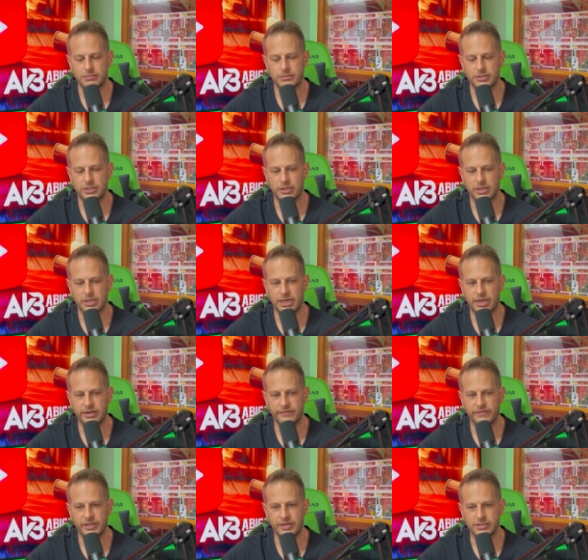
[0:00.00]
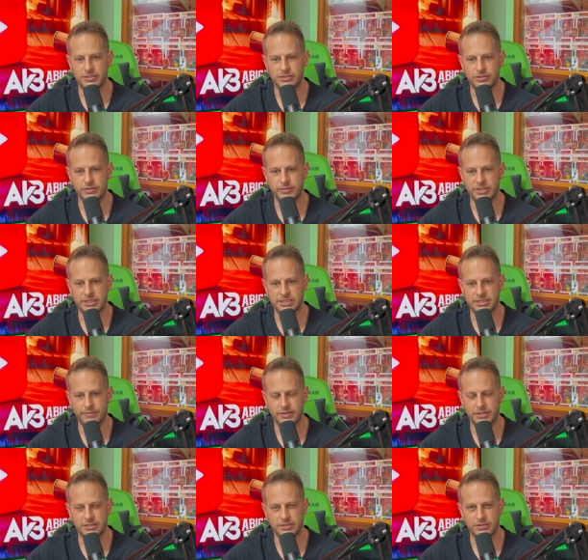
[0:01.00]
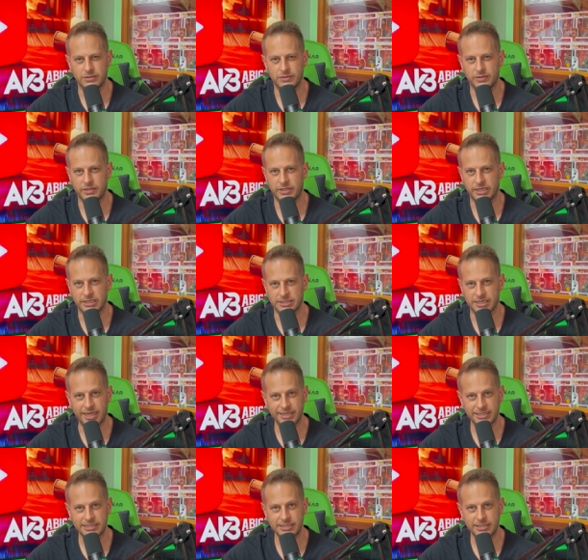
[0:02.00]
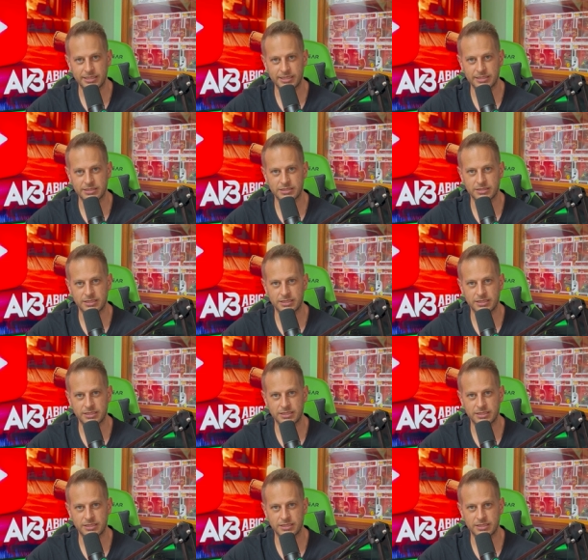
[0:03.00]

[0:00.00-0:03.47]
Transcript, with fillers: you know, kind of then assumed there's something to do with anxiety that's,